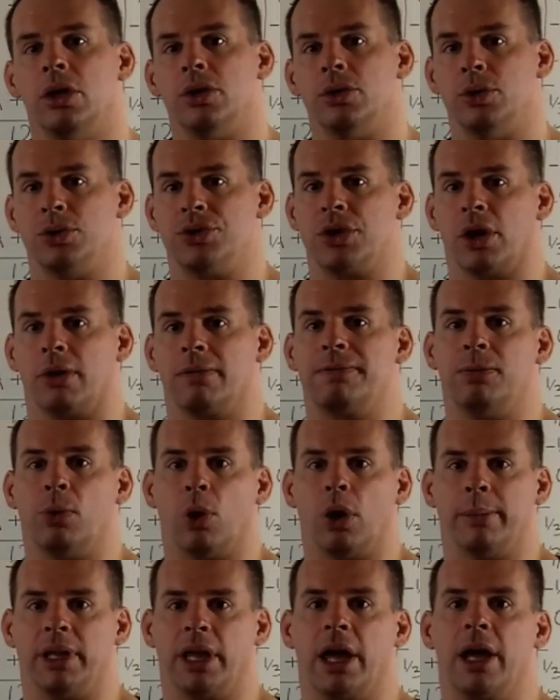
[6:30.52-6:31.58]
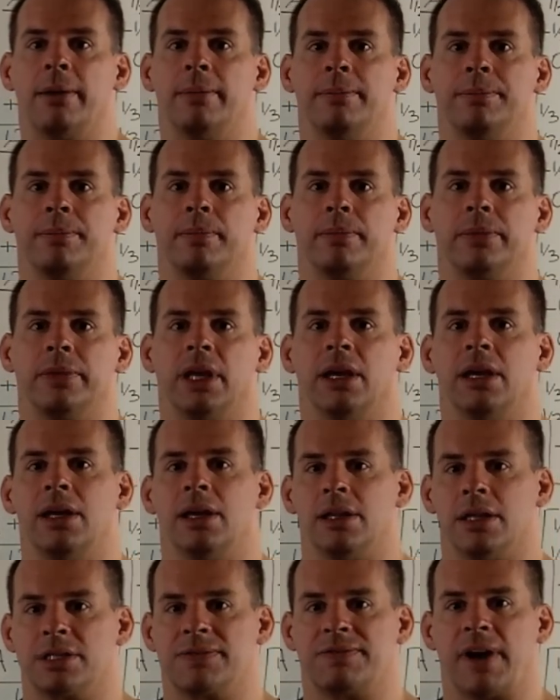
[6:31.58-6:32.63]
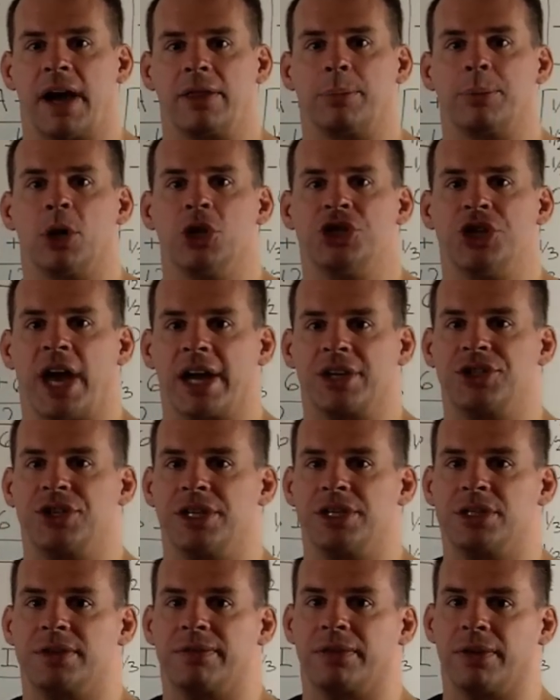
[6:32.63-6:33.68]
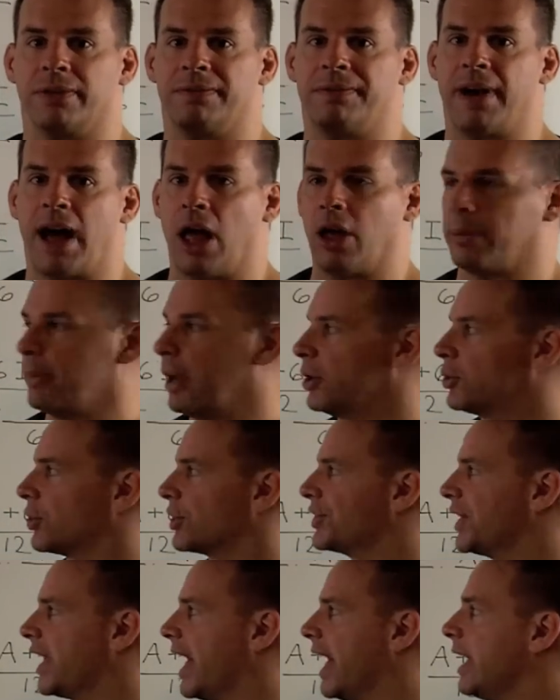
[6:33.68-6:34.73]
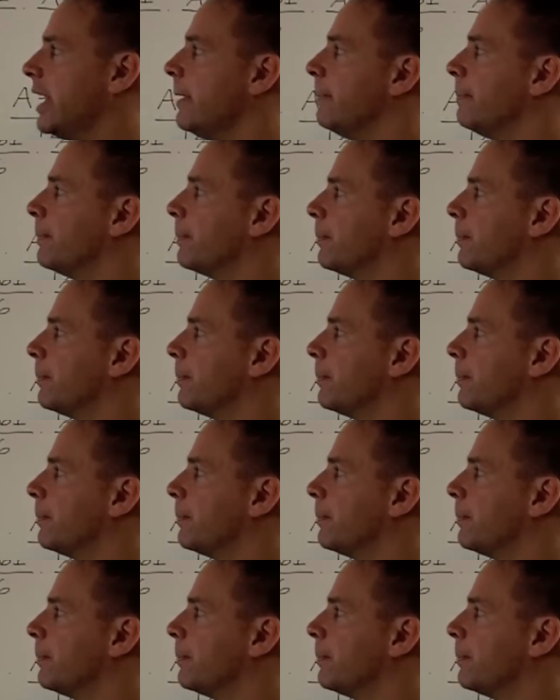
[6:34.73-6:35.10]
Using our formula, let's find the projections for the following matrix A.